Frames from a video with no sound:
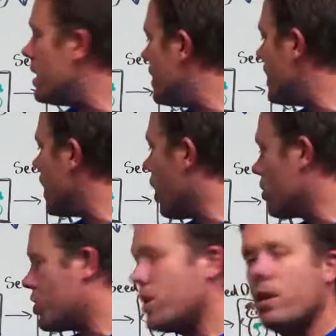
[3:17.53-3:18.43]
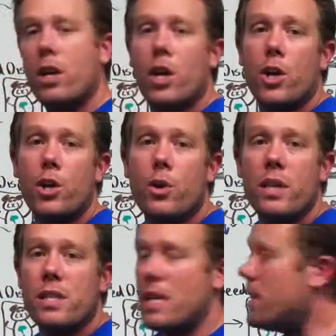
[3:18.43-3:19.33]
in the ocean. You
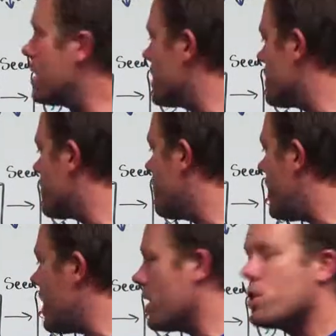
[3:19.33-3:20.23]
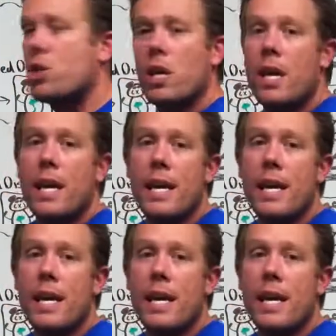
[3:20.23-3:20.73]
can see that this fish